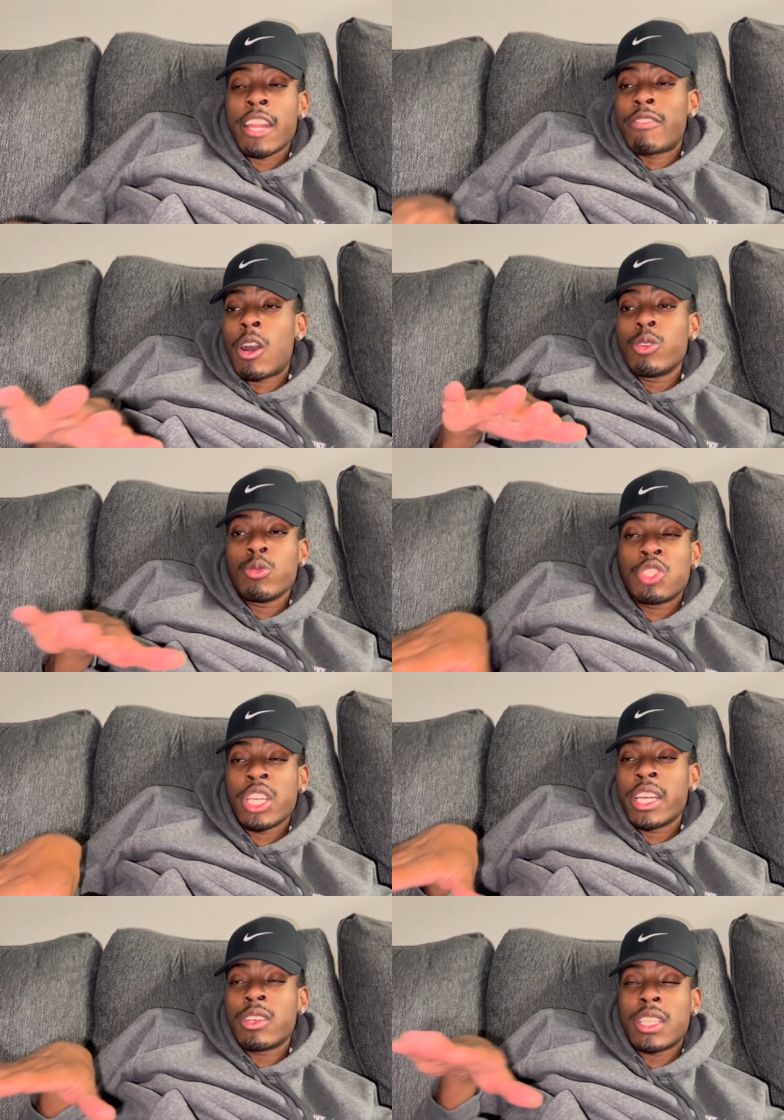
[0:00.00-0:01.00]
If I don't do
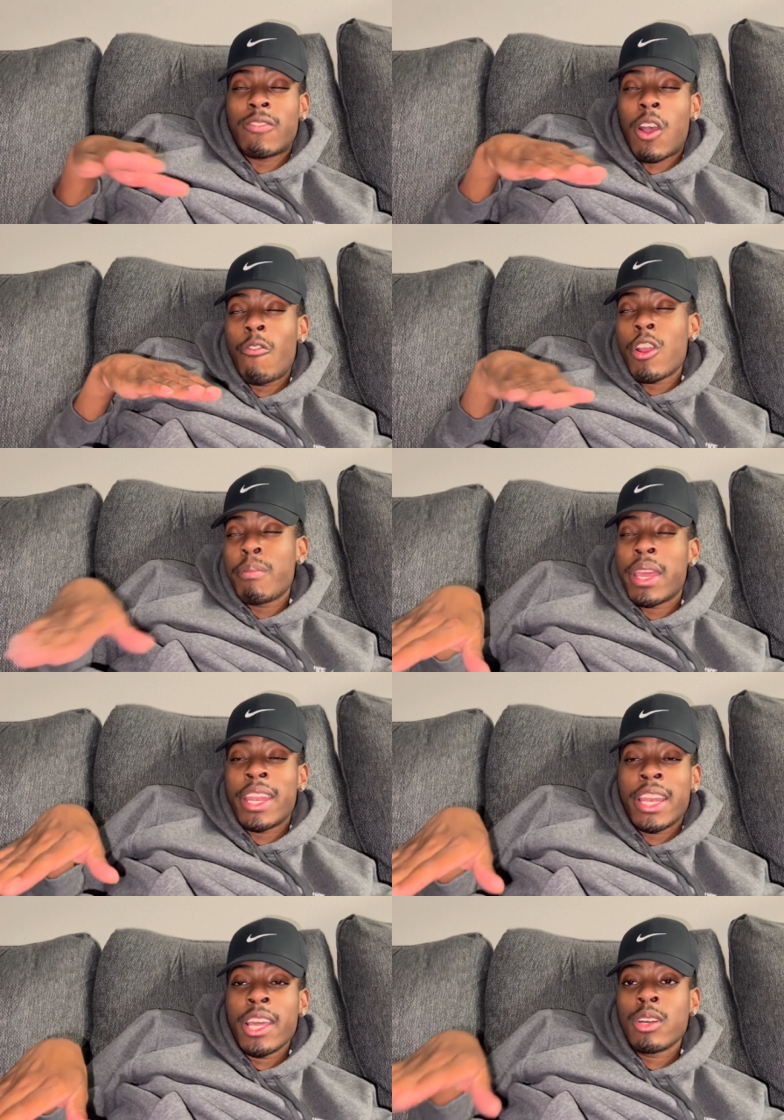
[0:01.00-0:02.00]
shit else and if I don't recommend
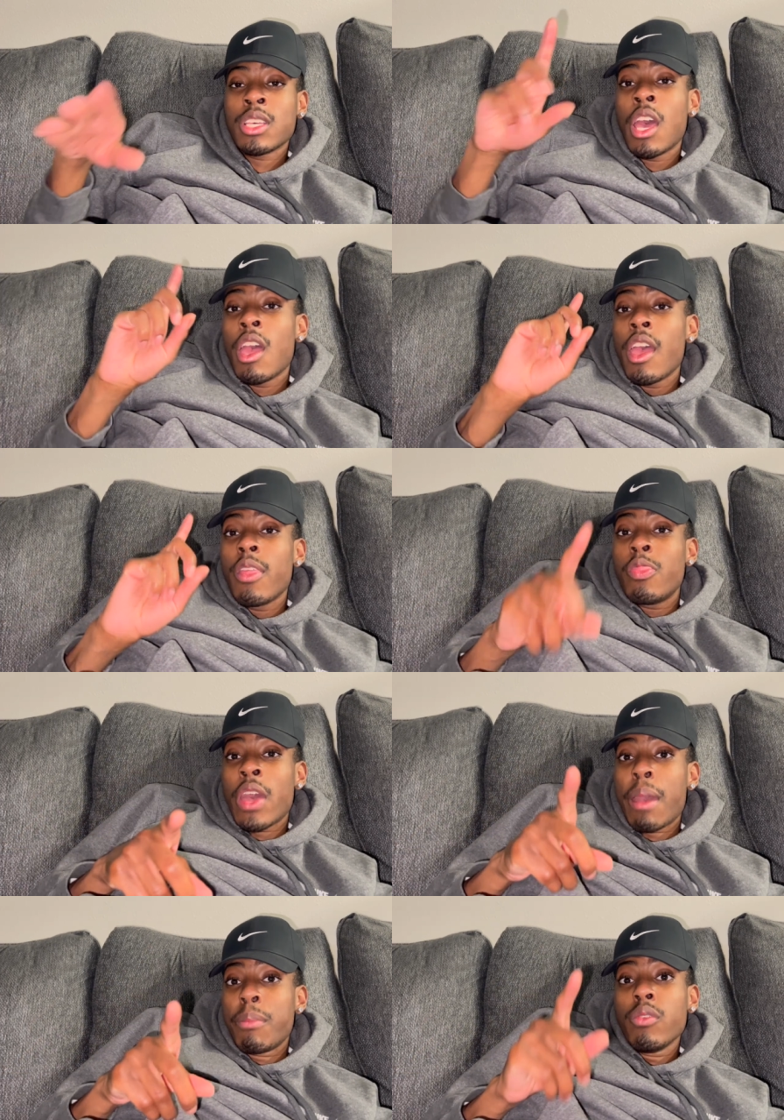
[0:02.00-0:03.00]
nothing else,
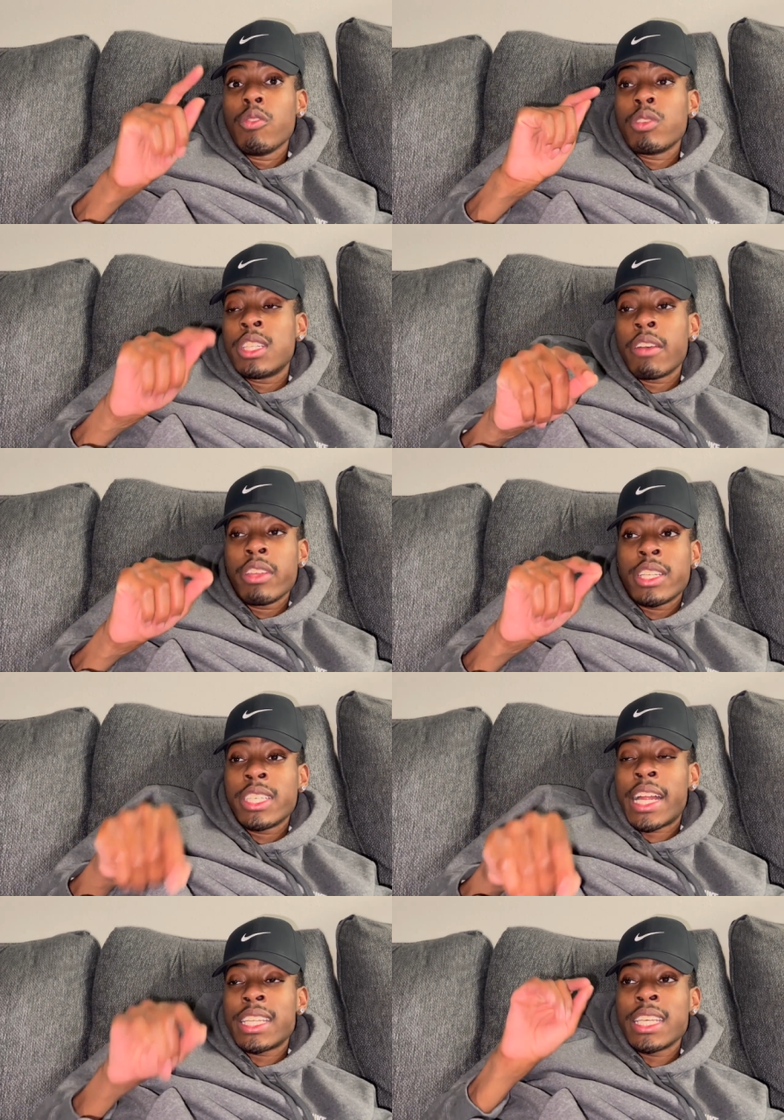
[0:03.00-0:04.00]
that movie was definitely a
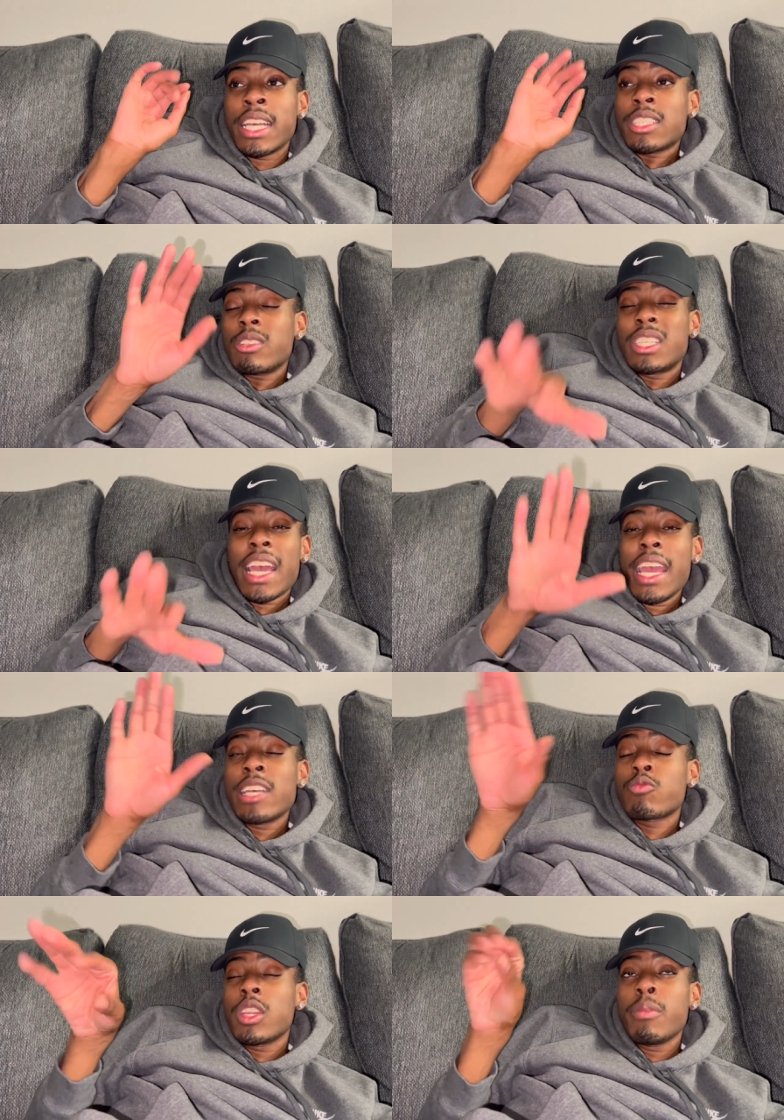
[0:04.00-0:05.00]
10 out of 10. So today
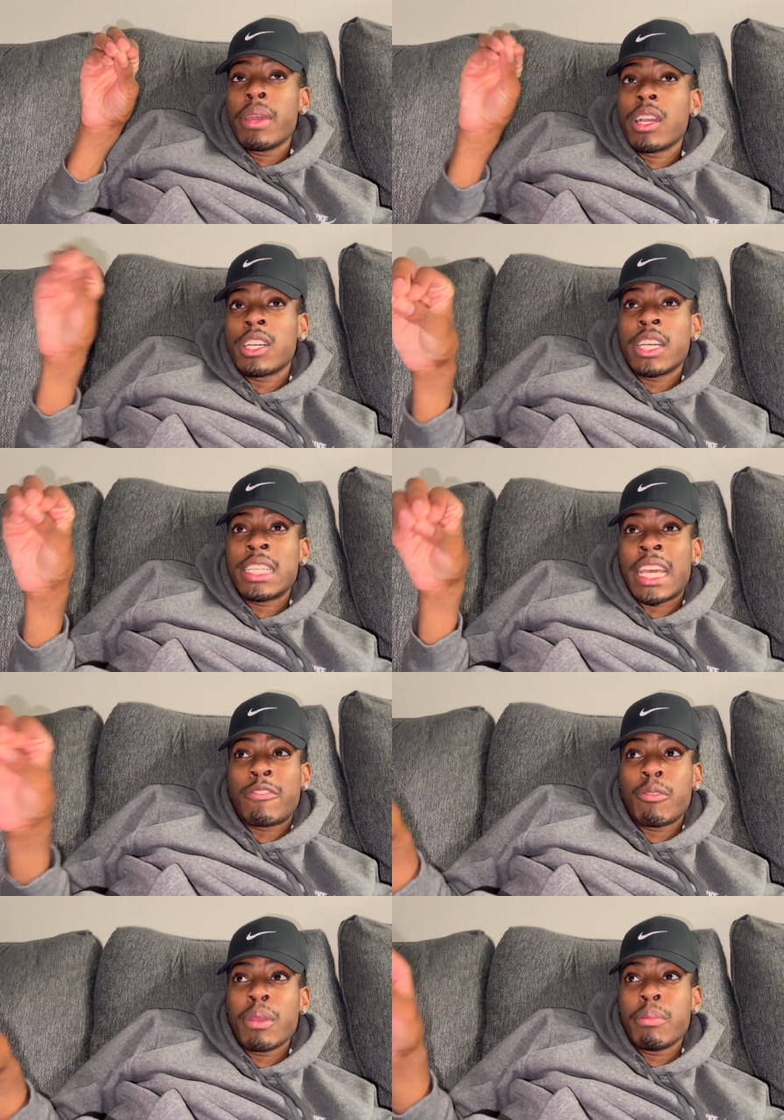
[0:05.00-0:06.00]
has really been a good day
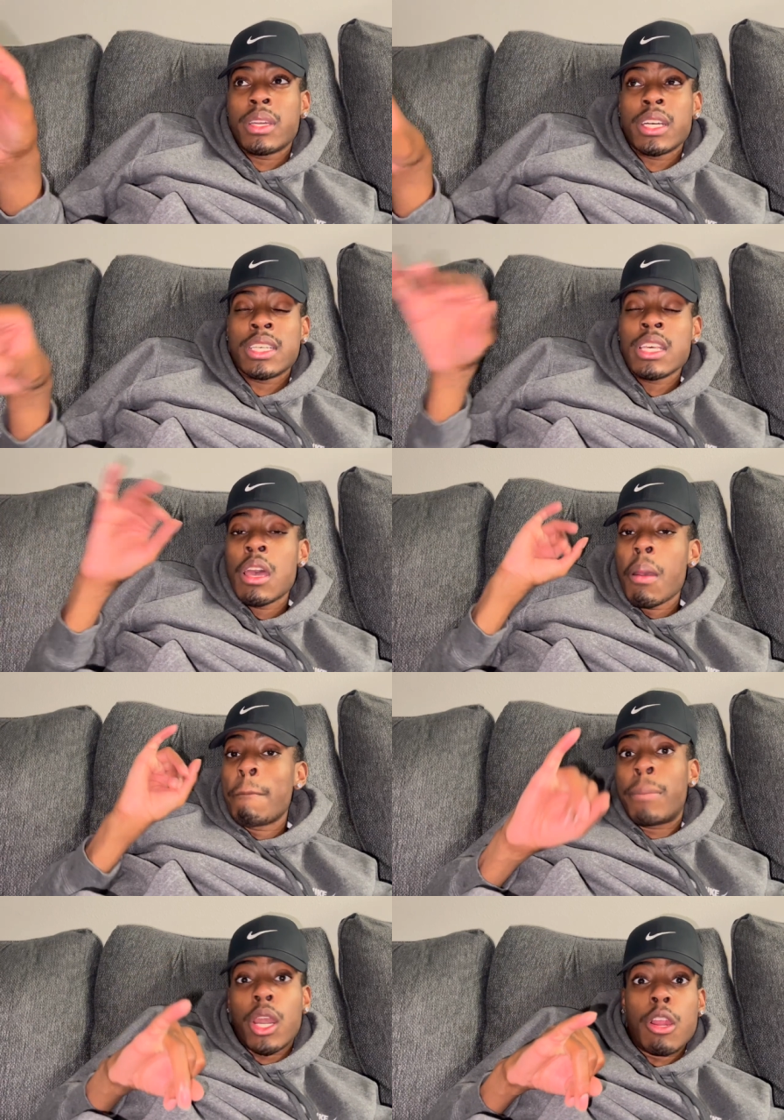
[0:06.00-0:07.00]
for me because
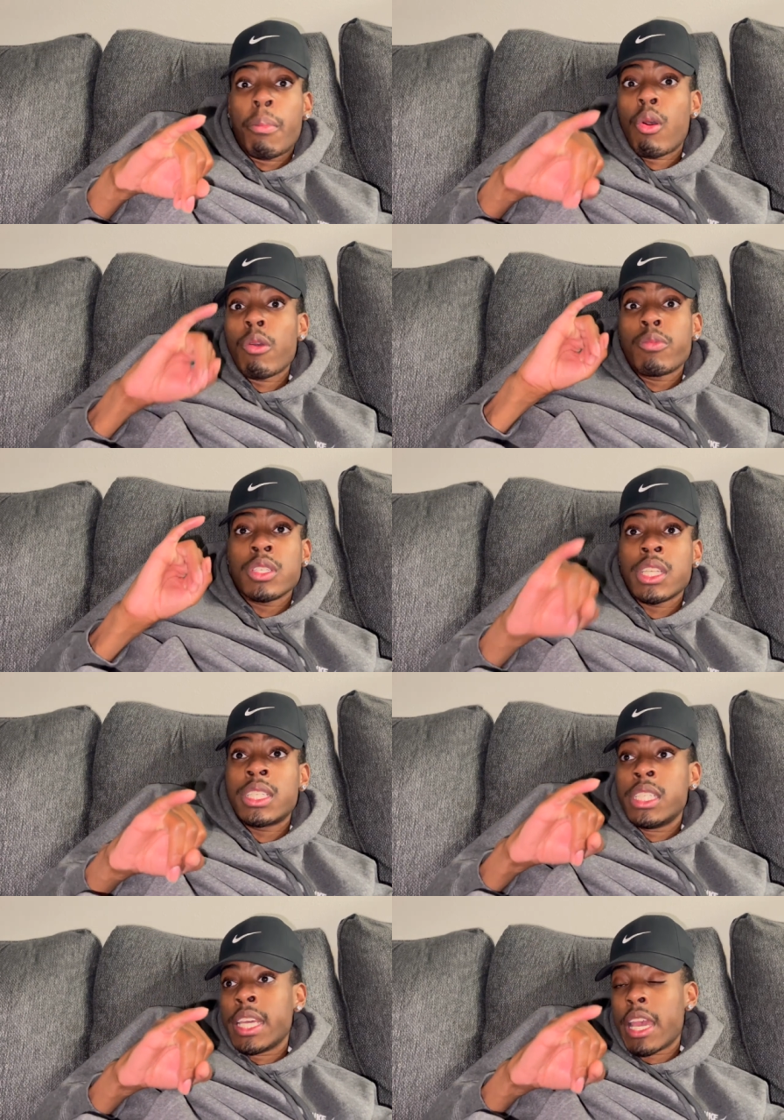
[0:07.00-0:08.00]
Burger Barn was a,
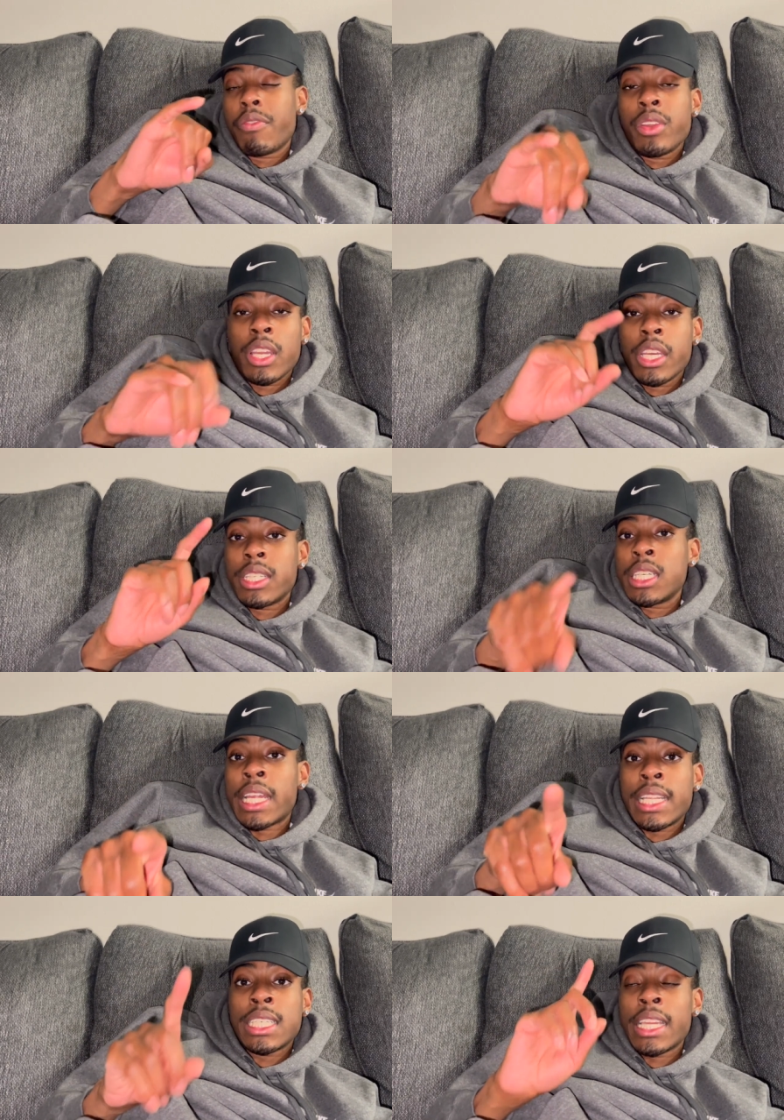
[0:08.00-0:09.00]
definitely a 10
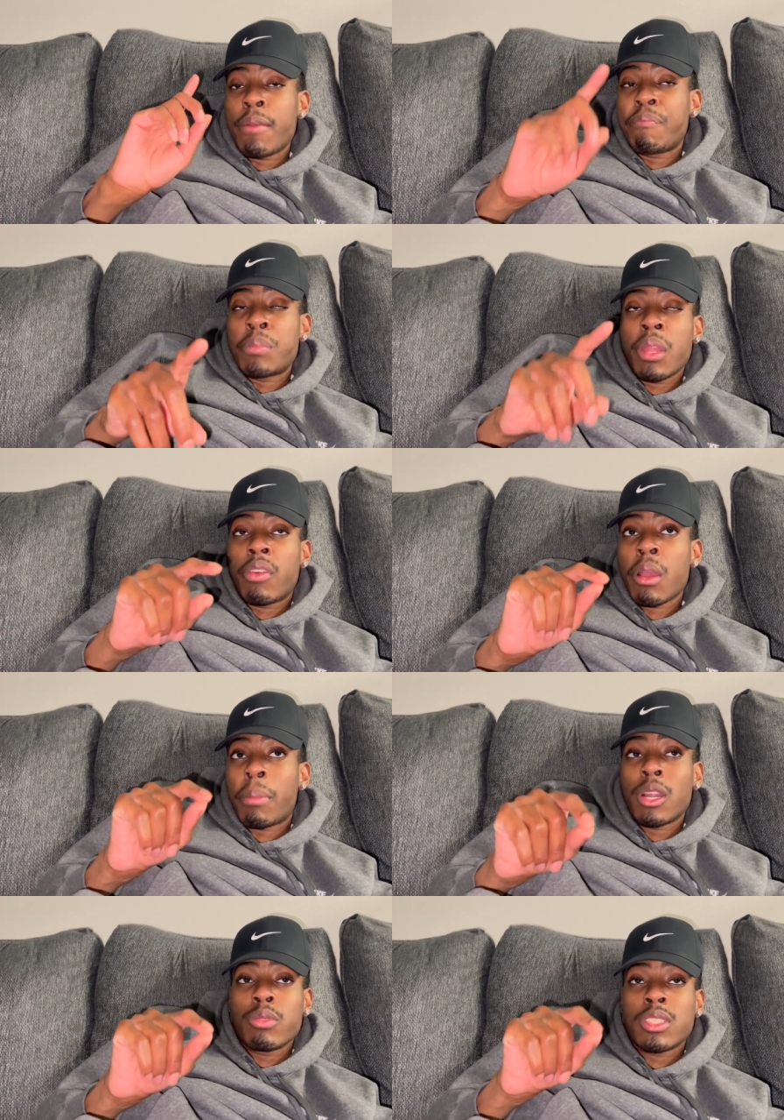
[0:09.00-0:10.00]
out of 10. That motherfucking
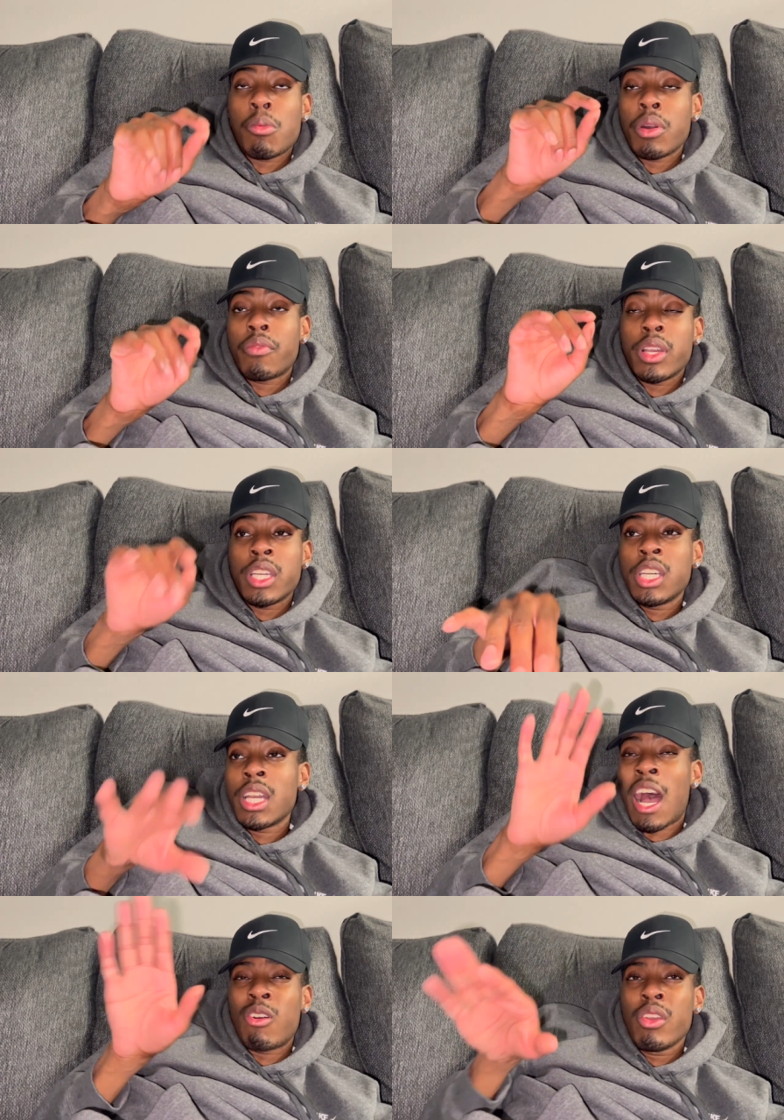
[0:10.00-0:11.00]
burger was so motherfucking good.
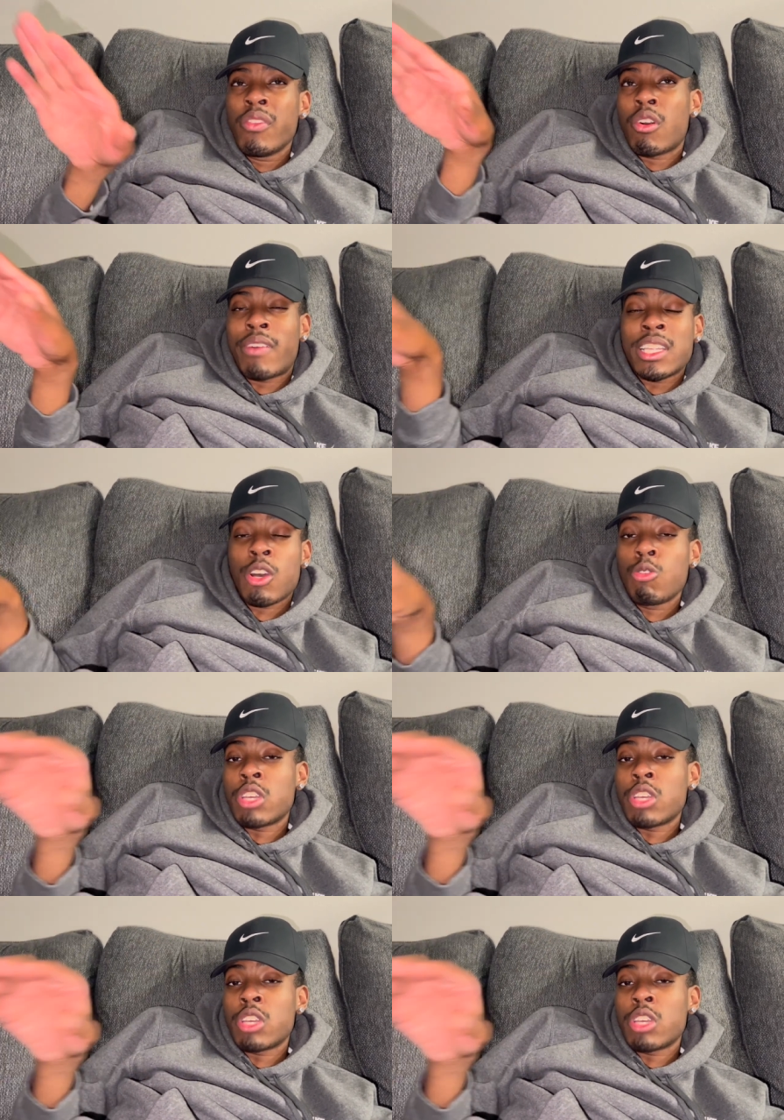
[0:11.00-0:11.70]
I don't even know if I told